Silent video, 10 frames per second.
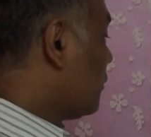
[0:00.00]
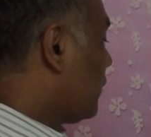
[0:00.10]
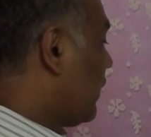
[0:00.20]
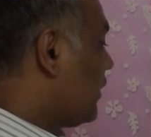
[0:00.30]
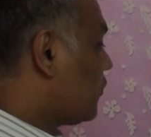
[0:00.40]
So
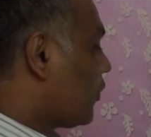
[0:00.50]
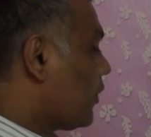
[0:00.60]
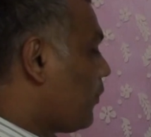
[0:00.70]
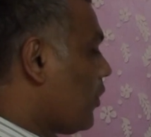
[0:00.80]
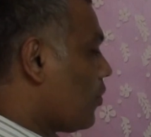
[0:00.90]
that is for
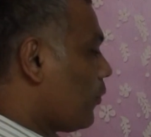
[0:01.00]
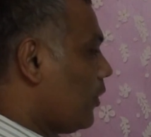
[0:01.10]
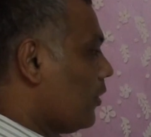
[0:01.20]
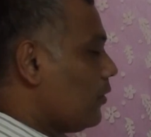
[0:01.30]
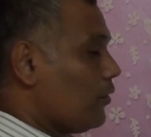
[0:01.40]
the p
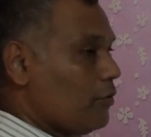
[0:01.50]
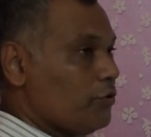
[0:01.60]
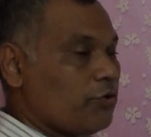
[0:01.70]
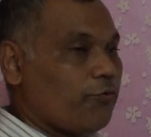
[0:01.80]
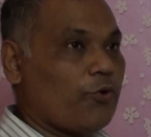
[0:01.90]
orbital.
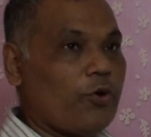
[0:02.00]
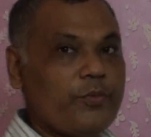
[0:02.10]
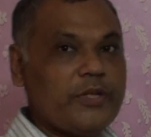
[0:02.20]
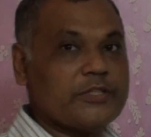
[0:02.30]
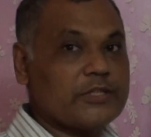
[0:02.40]
So from
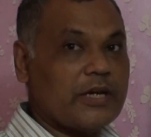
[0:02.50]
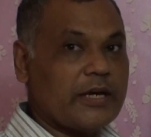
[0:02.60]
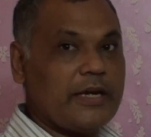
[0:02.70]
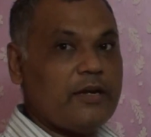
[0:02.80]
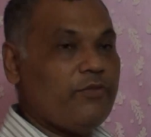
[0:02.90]
this
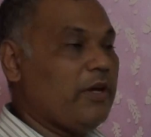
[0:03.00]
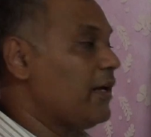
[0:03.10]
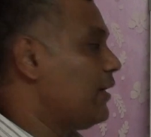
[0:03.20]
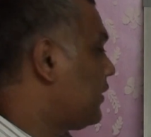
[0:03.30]
again we can